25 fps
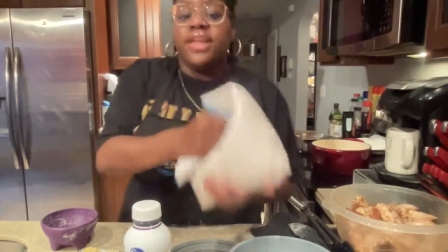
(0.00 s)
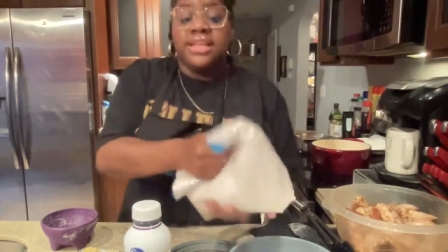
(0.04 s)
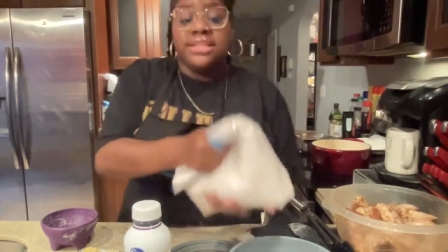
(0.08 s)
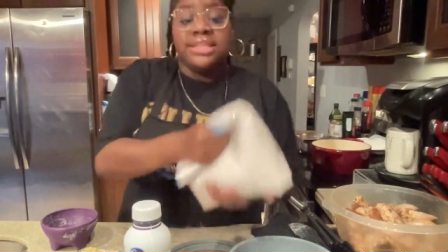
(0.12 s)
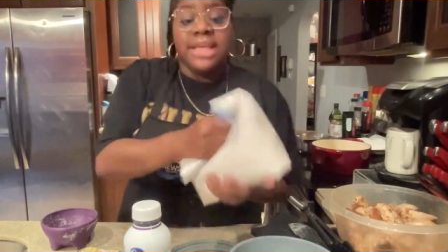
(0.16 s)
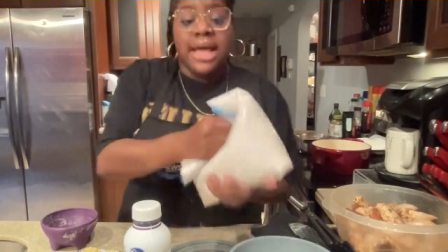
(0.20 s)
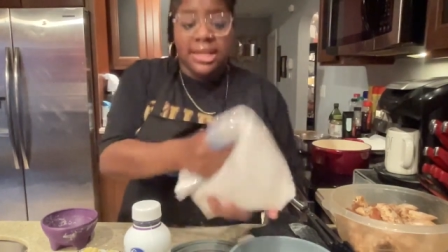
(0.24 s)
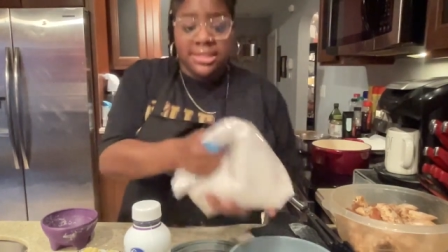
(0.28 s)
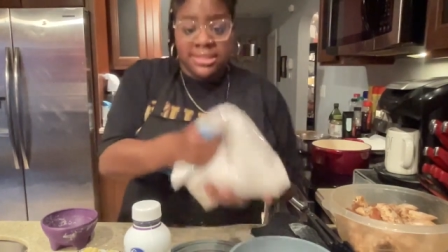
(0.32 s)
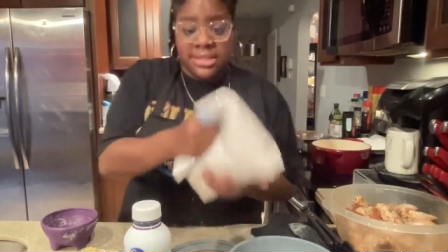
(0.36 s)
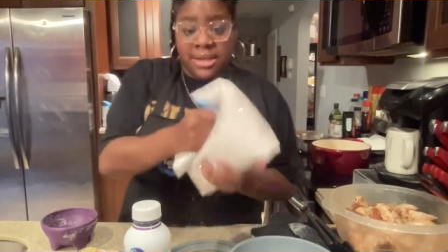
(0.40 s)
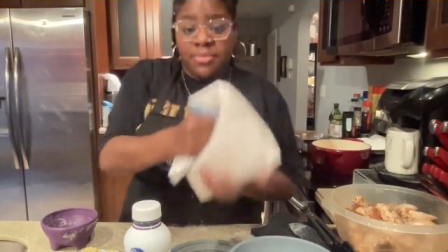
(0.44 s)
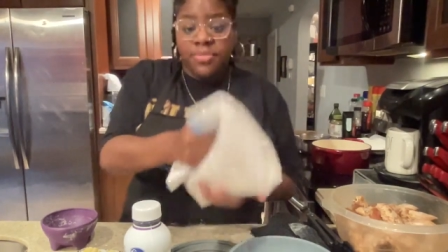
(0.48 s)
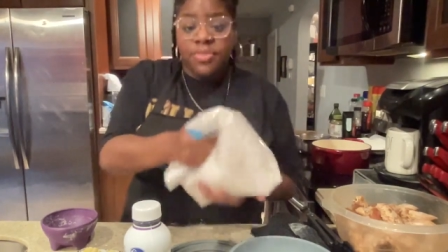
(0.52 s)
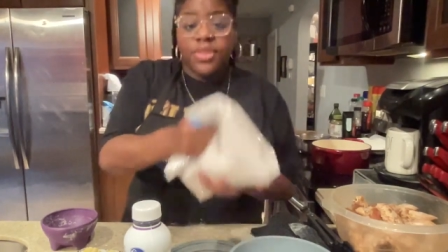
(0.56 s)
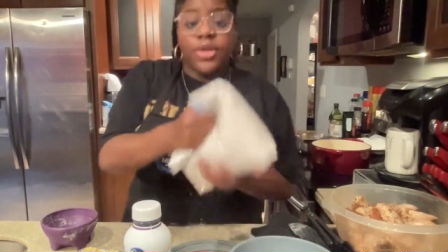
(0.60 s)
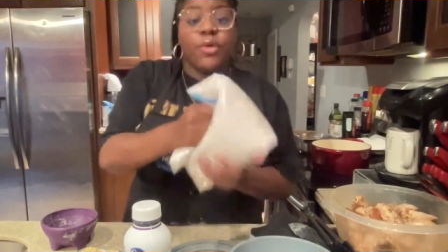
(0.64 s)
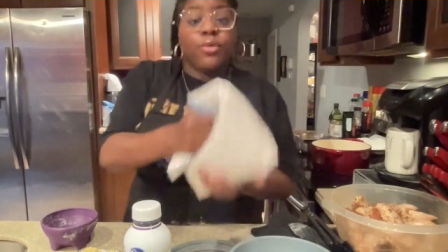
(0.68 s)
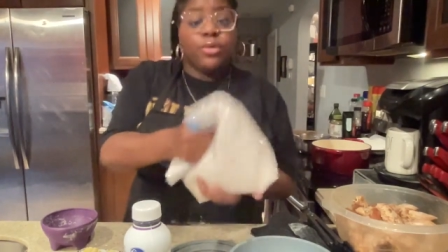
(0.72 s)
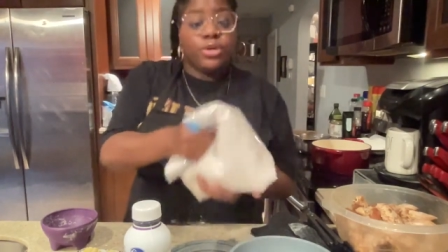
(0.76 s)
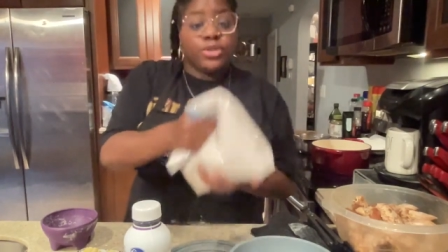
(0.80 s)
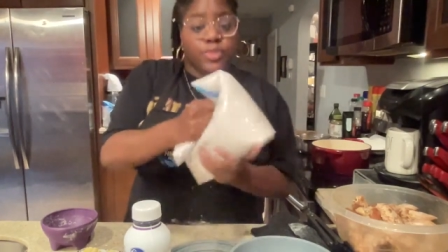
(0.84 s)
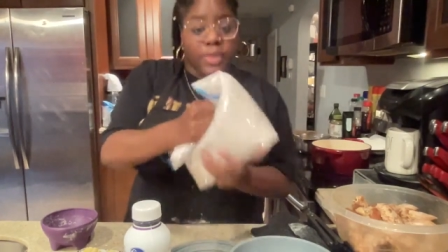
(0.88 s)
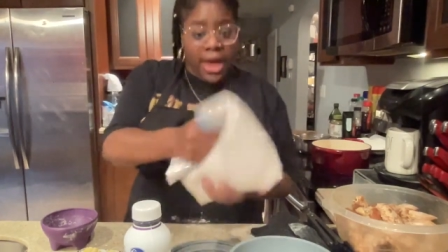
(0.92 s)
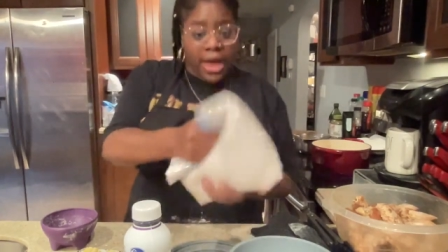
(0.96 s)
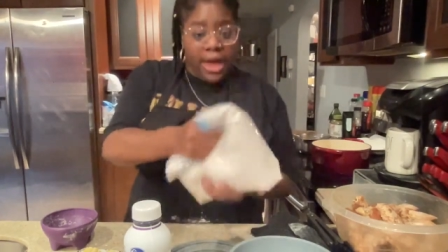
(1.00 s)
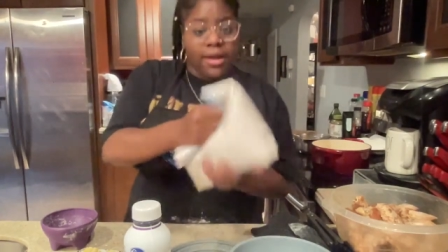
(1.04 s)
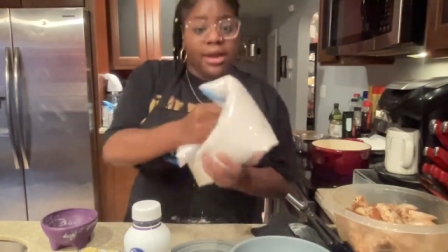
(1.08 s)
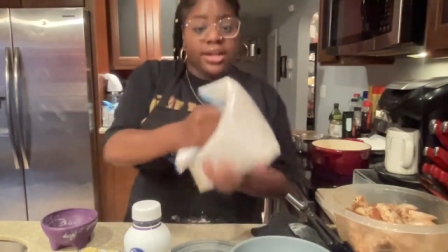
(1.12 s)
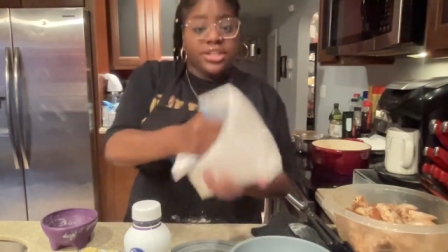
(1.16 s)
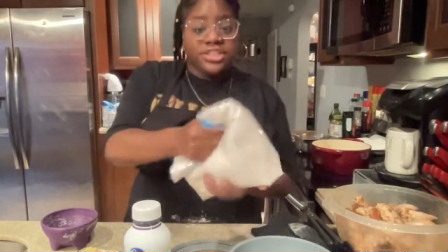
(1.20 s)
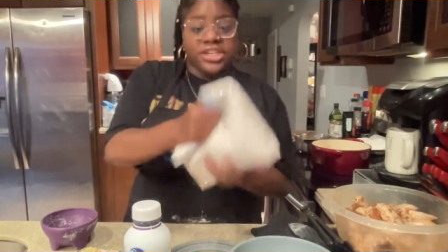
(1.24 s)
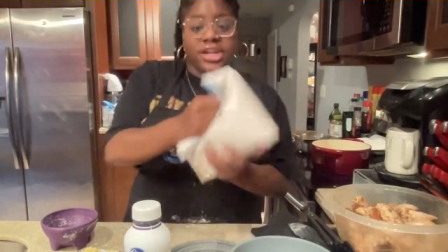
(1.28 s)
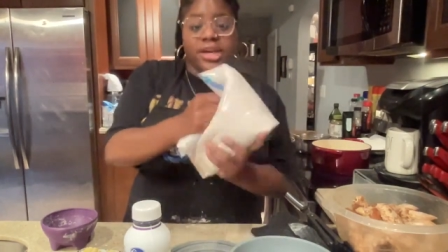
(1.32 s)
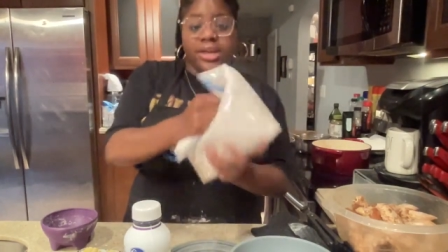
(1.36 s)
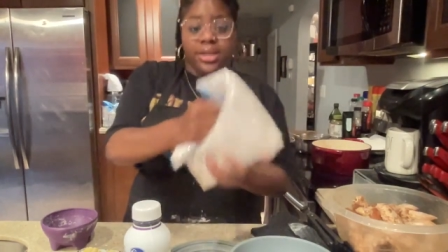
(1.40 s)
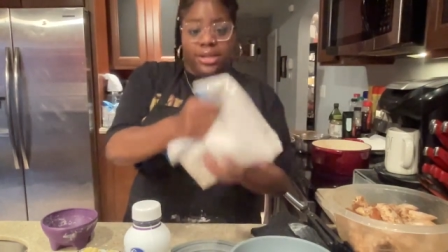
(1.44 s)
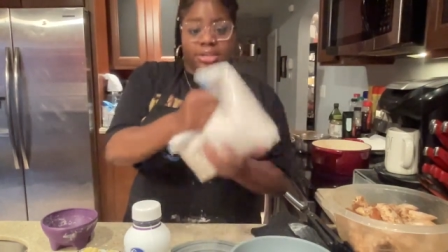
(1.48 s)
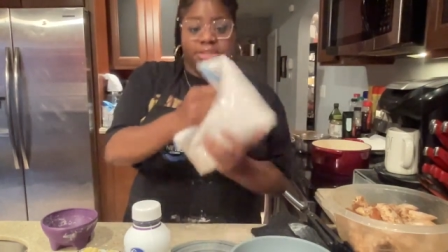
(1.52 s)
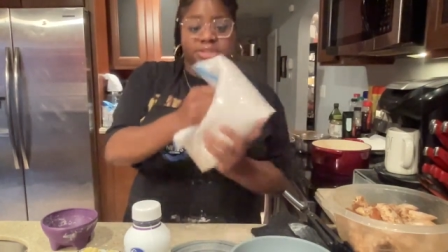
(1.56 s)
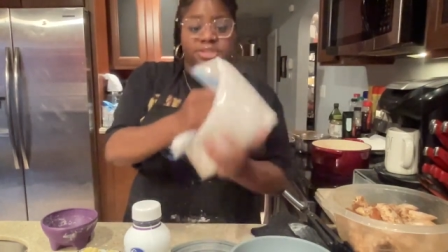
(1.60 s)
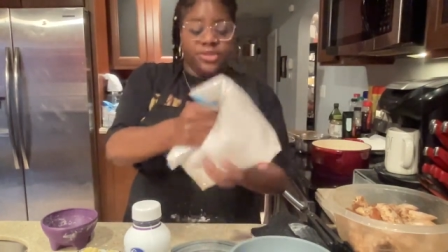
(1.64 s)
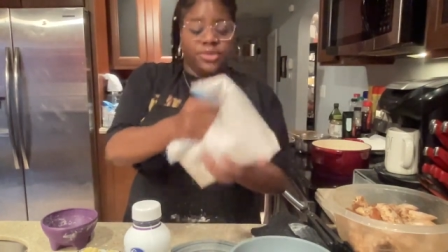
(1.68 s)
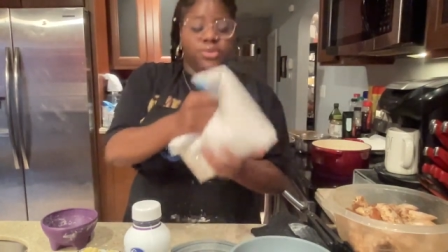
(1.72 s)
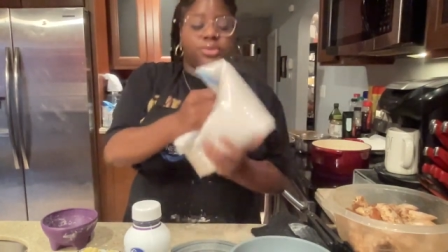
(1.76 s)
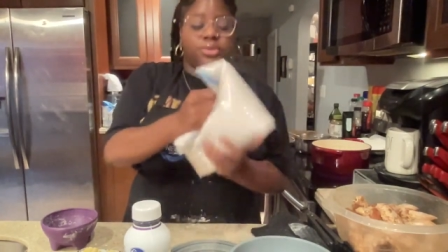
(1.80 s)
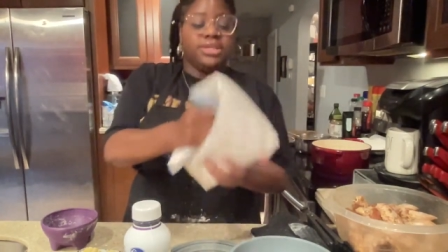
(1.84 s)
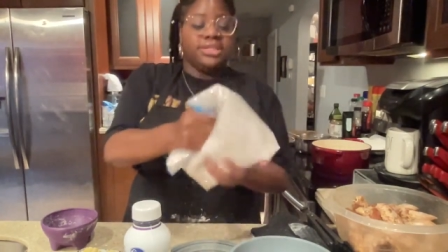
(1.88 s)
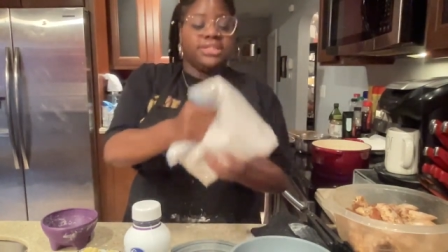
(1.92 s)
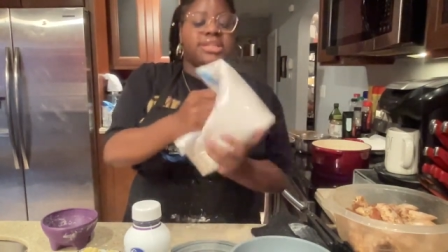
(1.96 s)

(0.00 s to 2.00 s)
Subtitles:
exact same thing once we add our chicken in too. This is